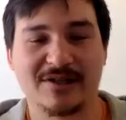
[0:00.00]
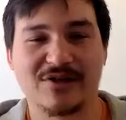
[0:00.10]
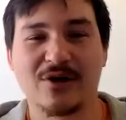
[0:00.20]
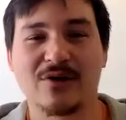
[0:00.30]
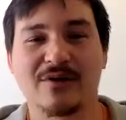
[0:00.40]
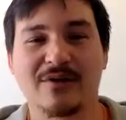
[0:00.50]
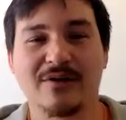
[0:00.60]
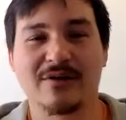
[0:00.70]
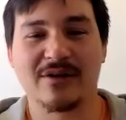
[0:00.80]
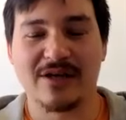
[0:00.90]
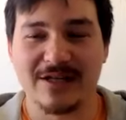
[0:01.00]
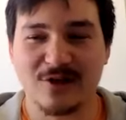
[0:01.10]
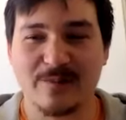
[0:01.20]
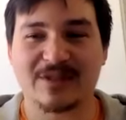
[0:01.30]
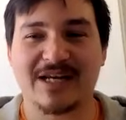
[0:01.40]
So the
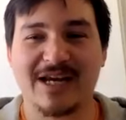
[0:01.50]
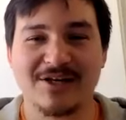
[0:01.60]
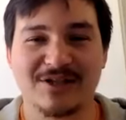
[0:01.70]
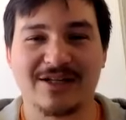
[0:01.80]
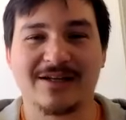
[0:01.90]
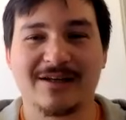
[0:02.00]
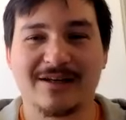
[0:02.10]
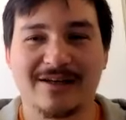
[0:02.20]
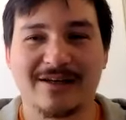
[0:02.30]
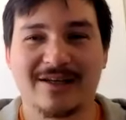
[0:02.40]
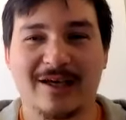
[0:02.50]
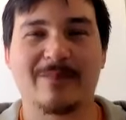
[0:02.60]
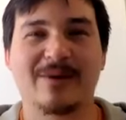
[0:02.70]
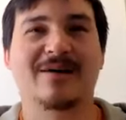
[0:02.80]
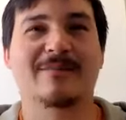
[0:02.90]
interpretation
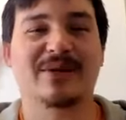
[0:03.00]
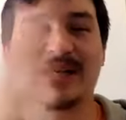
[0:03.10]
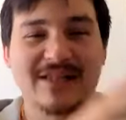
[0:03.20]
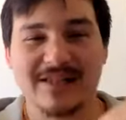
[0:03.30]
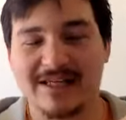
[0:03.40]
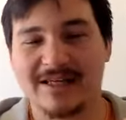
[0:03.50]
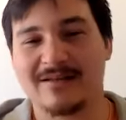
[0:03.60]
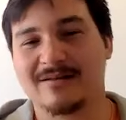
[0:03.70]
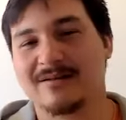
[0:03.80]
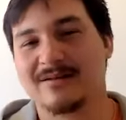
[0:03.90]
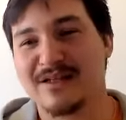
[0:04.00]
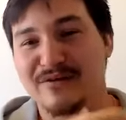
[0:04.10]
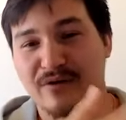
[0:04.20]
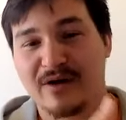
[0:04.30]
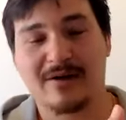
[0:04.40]
can be completely
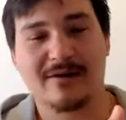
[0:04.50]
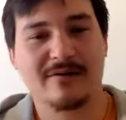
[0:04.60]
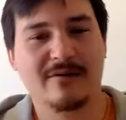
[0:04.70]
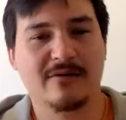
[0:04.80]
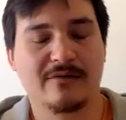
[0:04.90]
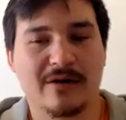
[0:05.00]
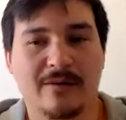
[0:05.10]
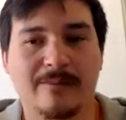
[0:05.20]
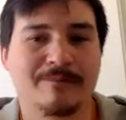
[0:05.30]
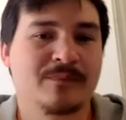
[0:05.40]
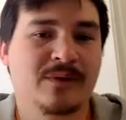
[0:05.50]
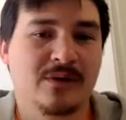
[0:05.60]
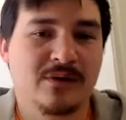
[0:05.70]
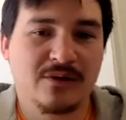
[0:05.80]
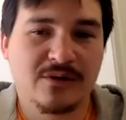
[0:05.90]
different from
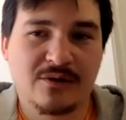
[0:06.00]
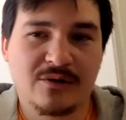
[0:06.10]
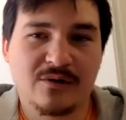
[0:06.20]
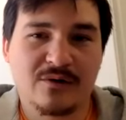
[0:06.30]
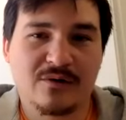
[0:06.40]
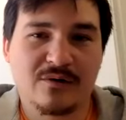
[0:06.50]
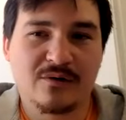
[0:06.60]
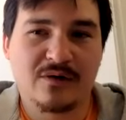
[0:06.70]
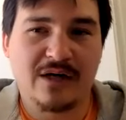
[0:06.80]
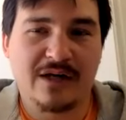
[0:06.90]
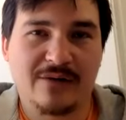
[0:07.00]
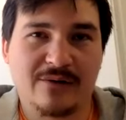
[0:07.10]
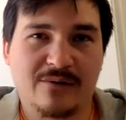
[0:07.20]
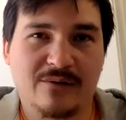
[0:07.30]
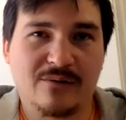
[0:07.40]
uh,
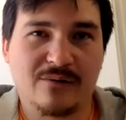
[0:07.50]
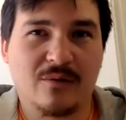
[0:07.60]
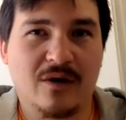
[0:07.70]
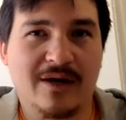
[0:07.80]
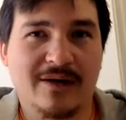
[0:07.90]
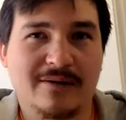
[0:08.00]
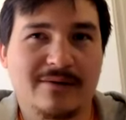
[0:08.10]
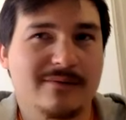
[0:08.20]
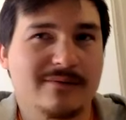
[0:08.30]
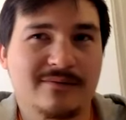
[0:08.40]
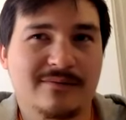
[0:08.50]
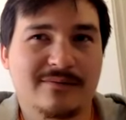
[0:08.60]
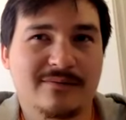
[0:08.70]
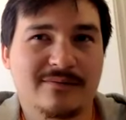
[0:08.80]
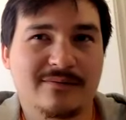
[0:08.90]
what
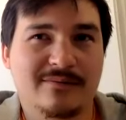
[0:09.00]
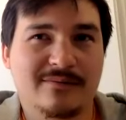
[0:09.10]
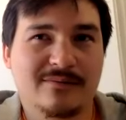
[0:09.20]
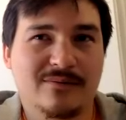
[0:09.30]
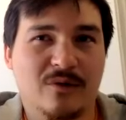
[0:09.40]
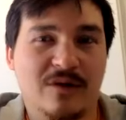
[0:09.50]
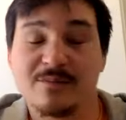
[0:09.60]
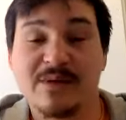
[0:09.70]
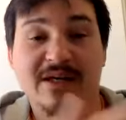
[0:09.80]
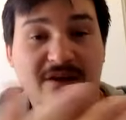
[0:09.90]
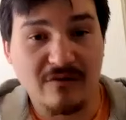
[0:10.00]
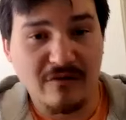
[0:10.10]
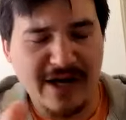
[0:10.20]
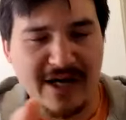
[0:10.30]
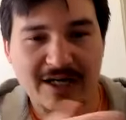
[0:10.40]
what is being
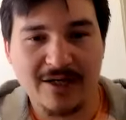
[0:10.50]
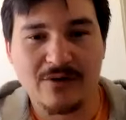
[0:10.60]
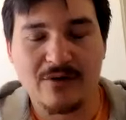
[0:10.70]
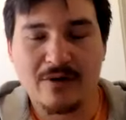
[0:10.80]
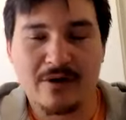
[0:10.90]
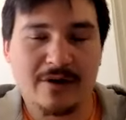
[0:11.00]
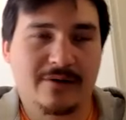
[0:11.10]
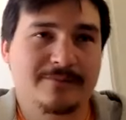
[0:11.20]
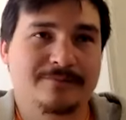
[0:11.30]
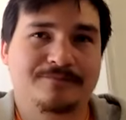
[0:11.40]
conveyed, or